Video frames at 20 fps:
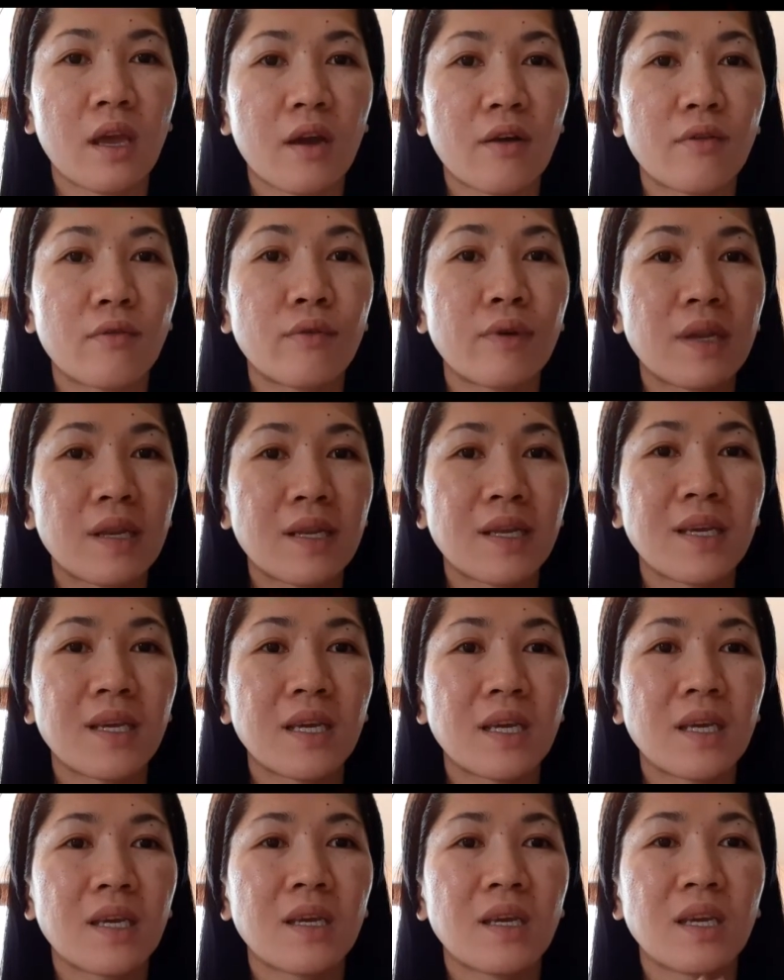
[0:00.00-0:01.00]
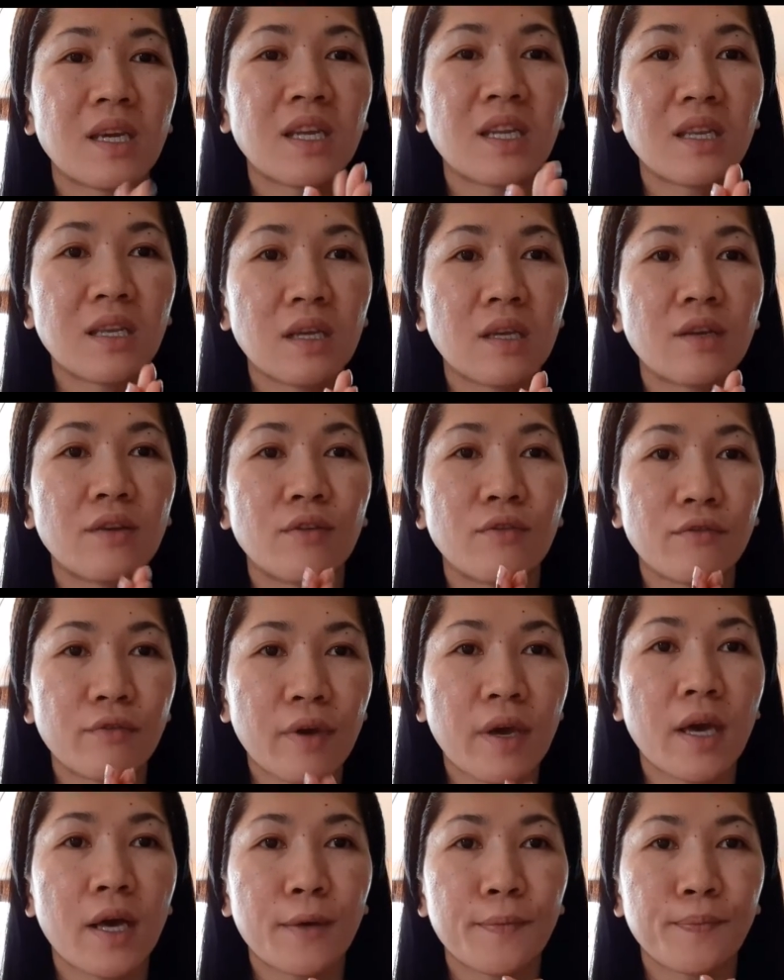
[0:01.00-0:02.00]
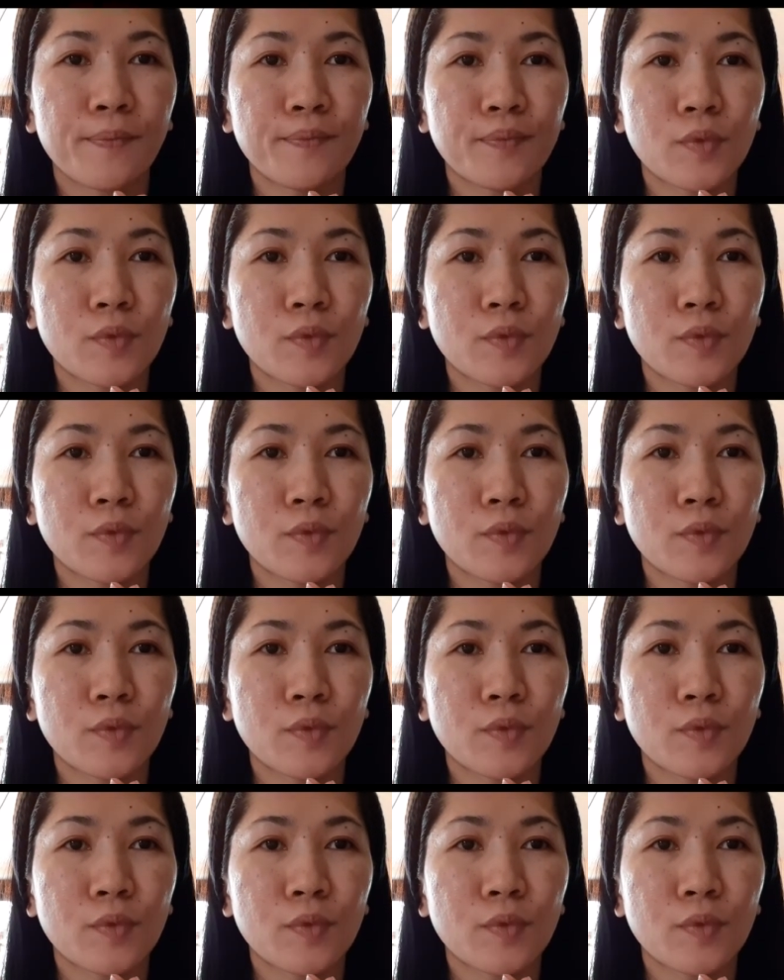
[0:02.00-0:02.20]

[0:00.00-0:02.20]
are really in need of help